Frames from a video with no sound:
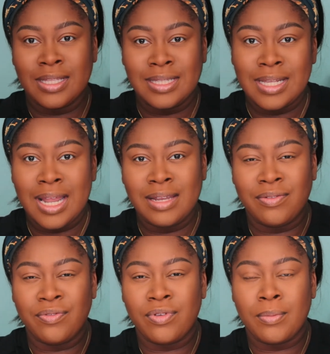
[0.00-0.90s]
This is a lot
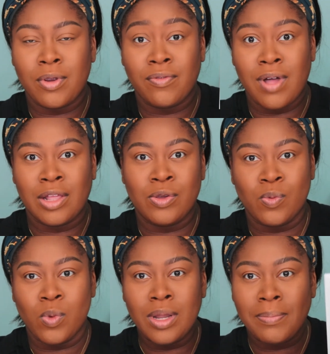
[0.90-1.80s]
different from her
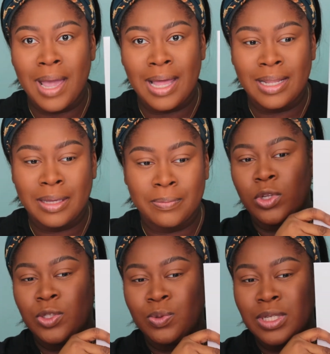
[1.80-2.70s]
volume 1 palette,
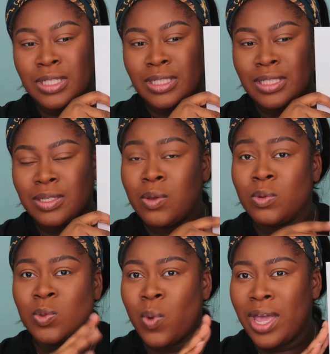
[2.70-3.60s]
which was, it
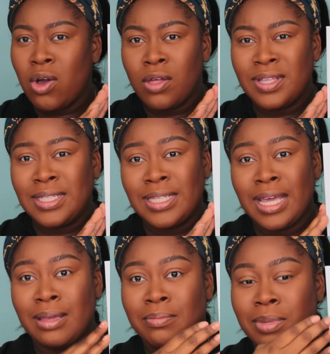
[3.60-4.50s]
was white all the
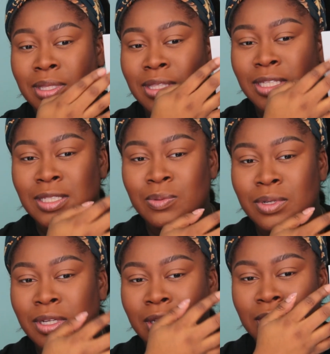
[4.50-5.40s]
same, but this
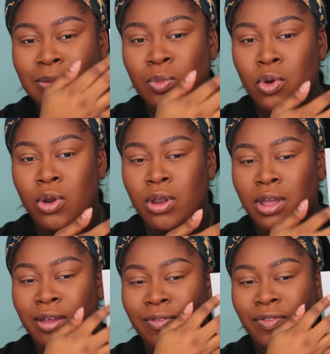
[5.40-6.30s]
one is more
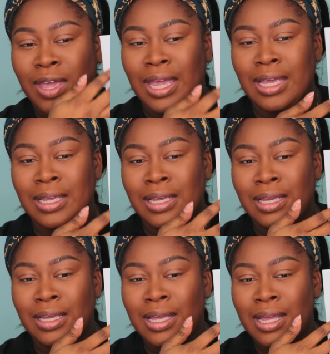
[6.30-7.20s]
of
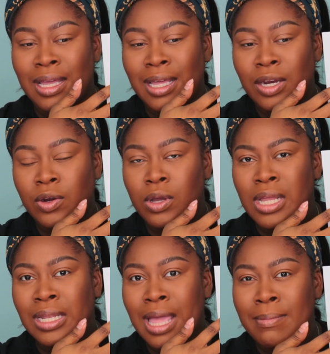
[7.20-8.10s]
a, I don't know,
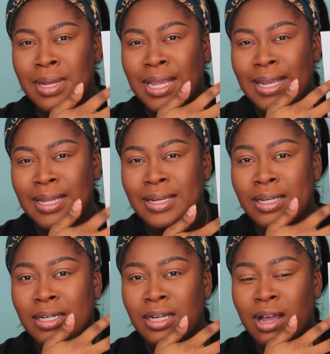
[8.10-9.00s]
a laminated
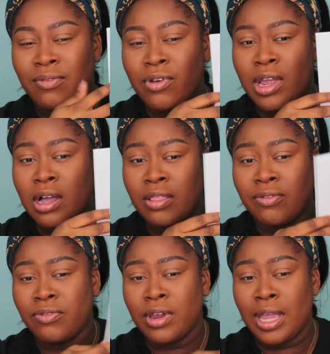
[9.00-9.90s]
covering on the
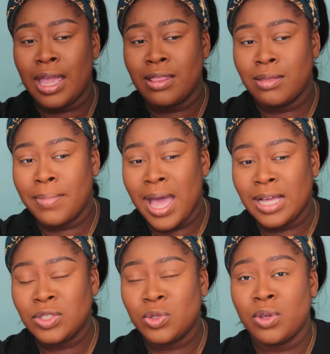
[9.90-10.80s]
front and the
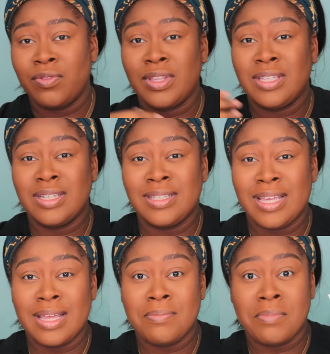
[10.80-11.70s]
back. So if it does
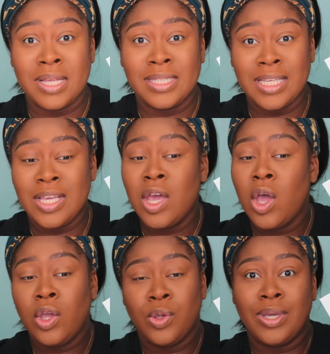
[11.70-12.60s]
get messy,
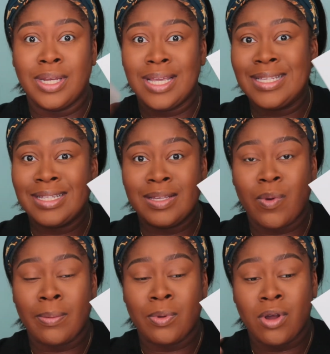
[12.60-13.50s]
you can easily
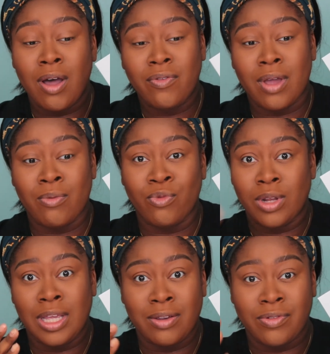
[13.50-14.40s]
wipe it off. I'm
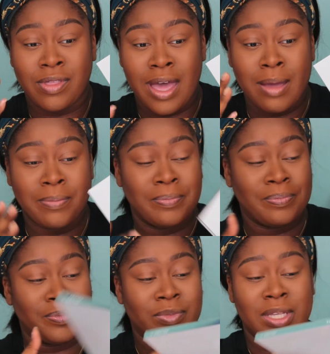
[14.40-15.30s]
really here for that
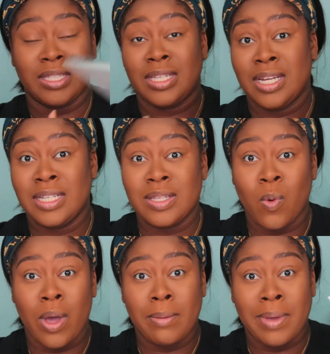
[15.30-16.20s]
because it is a
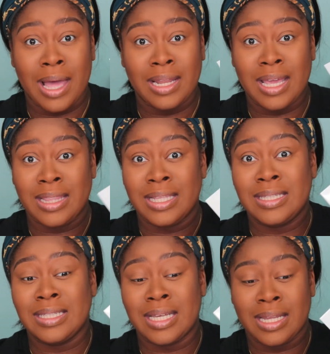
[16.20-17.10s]
white palette and
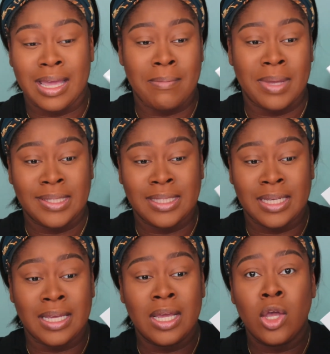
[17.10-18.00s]
this is going to get
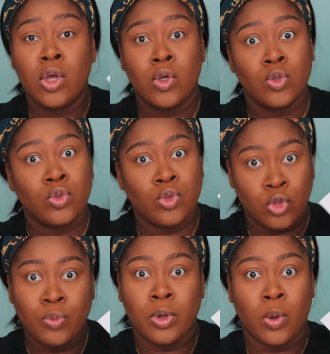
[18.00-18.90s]
messy
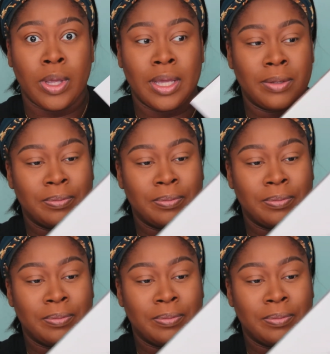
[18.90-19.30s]
super quick.